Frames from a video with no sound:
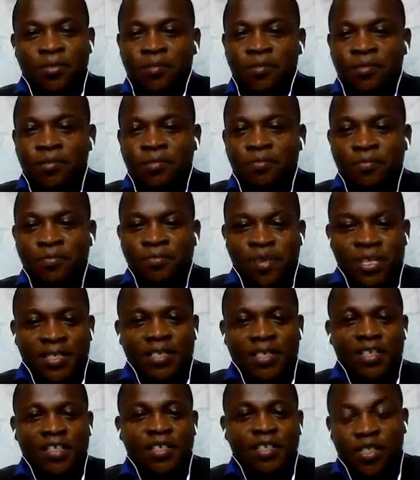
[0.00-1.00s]
to
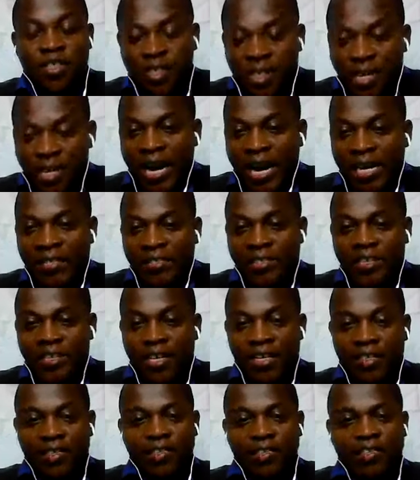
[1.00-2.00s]
meet and share
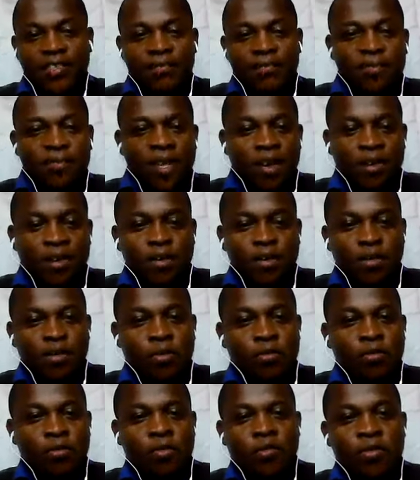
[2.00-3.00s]
ideas, and
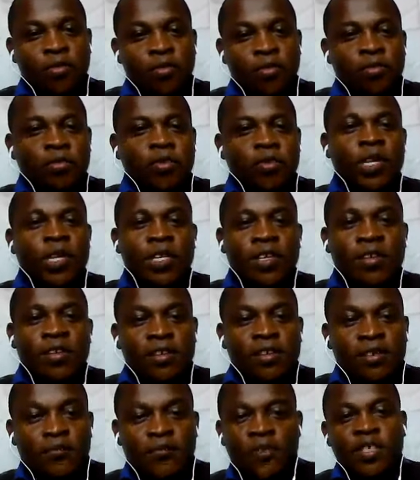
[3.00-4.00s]
also to
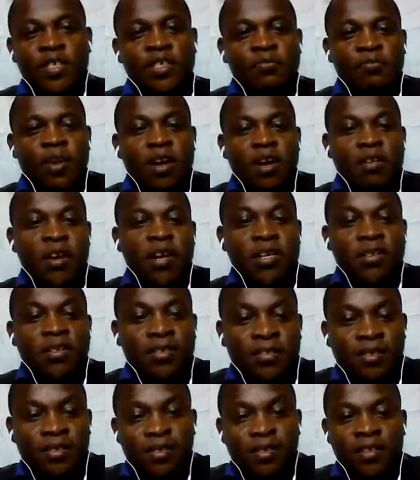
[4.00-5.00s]
the vision
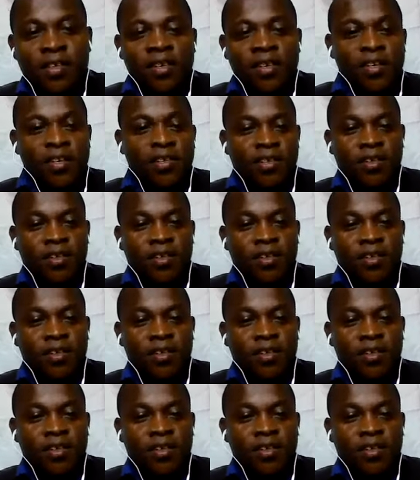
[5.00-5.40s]
bearers,